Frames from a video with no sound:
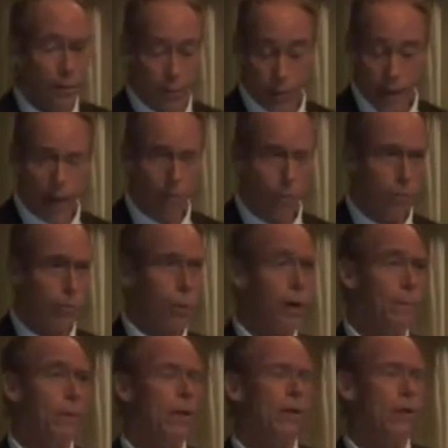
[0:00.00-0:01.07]
That was
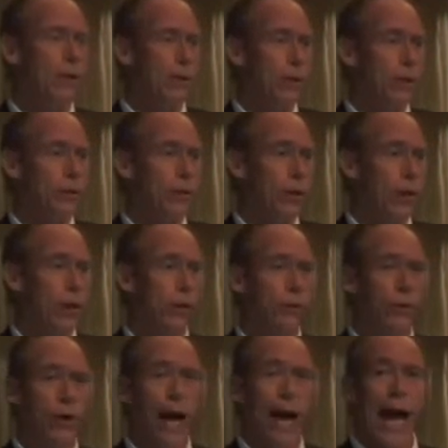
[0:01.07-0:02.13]
primarily to
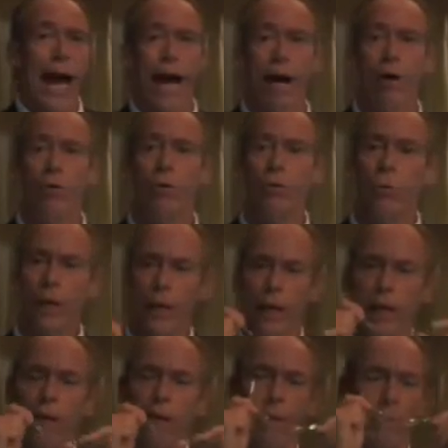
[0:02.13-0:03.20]
discuss how do
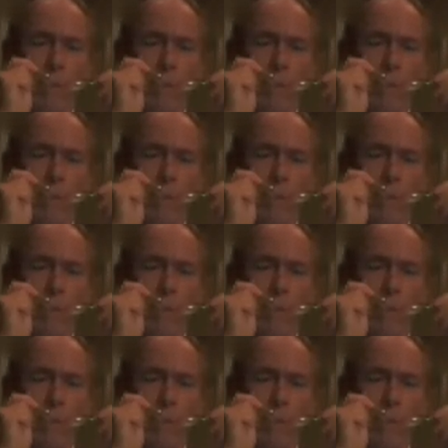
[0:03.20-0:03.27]
we